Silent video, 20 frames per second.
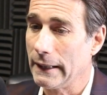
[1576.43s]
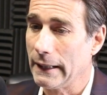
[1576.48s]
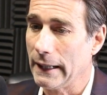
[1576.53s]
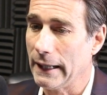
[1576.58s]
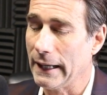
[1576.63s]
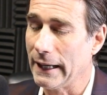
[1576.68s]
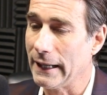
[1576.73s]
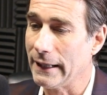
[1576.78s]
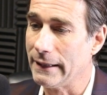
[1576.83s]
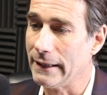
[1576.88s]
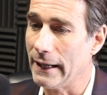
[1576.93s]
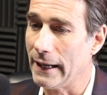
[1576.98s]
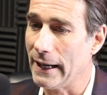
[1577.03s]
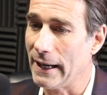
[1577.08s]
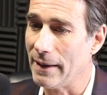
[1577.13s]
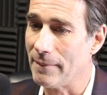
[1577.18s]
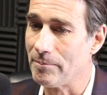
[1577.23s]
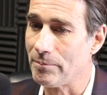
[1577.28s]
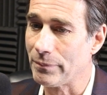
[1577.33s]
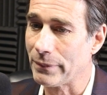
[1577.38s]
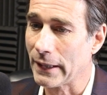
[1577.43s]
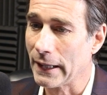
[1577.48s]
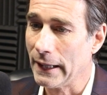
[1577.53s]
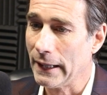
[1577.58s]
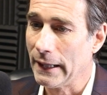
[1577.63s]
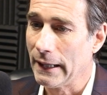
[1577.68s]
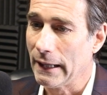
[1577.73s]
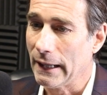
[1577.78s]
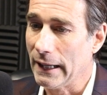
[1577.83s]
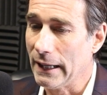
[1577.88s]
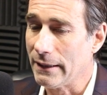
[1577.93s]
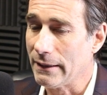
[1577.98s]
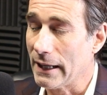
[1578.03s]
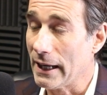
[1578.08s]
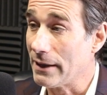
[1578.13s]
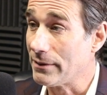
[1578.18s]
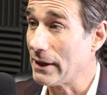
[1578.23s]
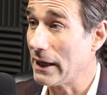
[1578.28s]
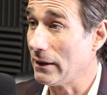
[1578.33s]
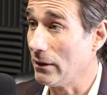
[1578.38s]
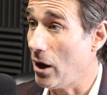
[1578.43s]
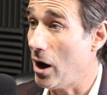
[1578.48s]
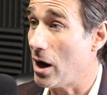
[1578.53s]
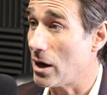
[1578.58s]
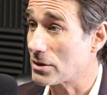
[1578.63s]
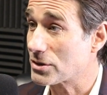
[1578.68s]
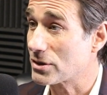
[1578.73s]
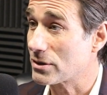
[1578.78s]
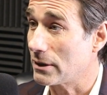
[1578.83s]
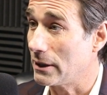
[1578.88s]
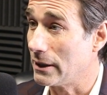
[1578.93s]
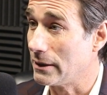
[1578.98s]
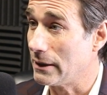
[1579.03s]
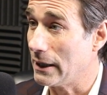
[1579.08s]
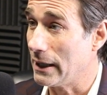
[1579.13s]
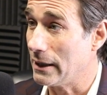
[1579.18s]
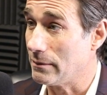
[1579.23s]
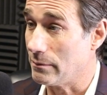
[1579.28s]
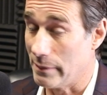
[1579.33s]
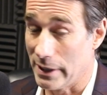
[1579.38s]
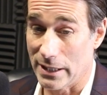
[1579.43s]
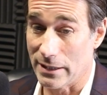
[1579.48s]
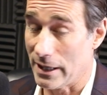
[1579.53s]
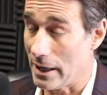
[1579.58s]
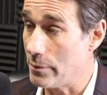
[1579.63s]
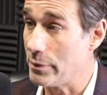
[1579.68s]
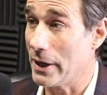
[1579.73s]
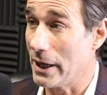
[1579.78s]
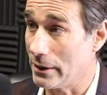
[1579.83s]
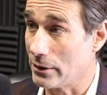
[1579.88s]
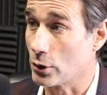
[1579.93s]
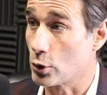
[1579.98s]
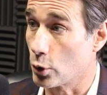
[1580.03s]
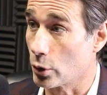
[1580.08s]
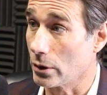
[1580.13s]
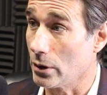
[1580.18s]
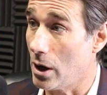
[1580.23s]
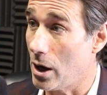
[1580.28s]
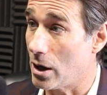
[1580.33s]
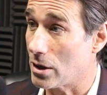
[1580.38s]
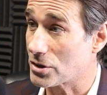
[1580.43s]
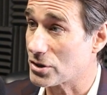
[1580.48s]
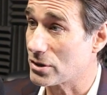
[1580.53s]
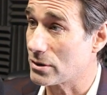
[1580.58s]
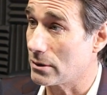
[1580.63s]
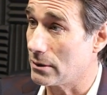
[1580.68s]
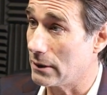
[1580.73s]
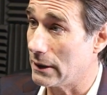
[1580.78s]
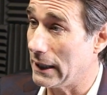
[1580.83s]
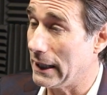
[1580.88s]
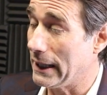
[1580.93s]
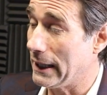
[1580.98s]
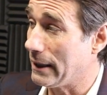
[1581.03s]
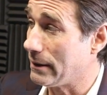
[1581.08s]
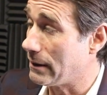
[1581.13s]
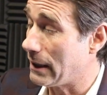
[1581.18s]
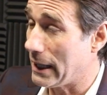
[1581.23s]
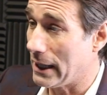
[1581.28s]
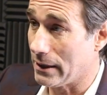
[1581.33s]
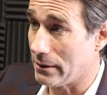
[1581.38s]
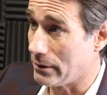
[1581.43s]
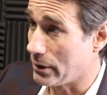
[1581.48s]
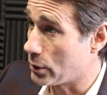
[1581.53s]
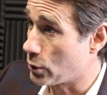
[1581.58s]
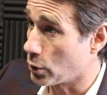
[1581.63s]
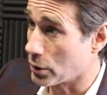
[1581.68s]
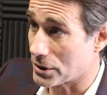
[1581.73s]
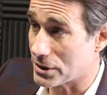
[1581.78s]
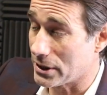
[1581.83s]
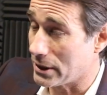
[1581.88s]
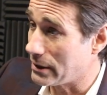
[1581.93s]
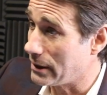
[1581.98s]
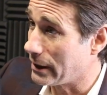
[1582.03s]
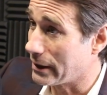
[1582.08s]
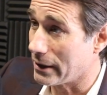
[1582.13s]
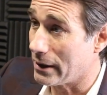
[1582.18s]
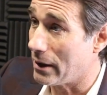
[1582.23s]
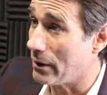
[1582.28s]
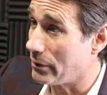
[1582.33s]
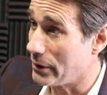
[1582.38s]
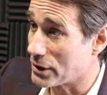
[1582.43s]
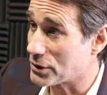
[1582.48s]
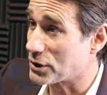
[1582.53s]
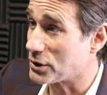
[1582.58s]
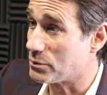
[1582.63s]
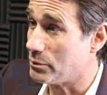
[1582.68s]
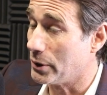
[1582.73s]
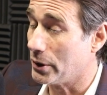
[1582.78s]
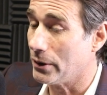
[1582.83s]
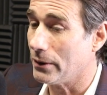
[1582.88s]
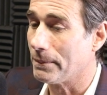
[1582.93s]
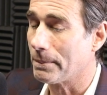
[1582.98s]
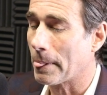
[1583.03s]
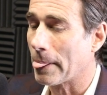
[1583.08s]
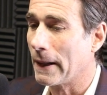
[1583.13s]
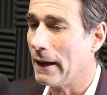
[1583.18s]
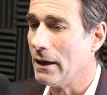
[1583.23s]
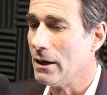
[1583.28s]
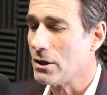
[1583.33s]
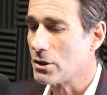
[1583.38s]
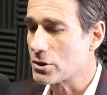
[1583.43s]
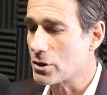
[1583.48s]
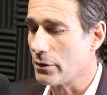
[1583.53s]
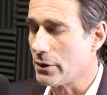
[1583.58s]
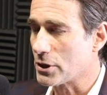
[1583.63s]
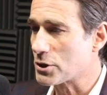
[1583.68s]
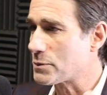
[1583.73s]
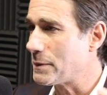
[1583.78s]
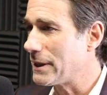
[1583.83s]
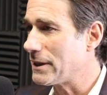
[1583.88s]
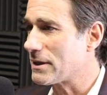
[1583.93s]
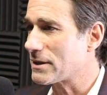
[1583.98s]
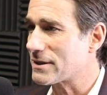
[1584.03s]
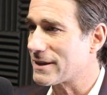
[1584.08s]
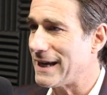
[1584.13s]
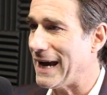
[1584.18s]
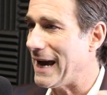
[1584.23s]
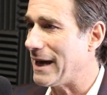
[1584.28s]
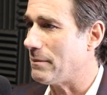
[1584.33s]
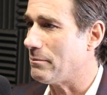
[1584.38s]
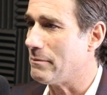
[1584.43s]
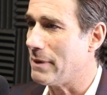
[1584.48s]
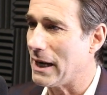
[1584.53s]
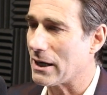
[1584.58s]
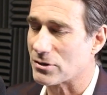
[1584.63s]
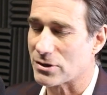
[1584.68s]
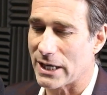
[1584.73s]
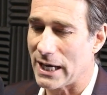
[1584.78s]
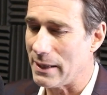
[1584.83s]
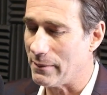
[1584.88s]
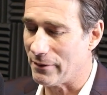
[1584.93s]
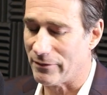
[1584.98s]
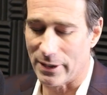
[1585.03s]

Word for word: and um, and and they lost, and and meaning the APA and the Corps lost, and and the court said, no, no, no, this is bull. So there's been this cat and mouse game.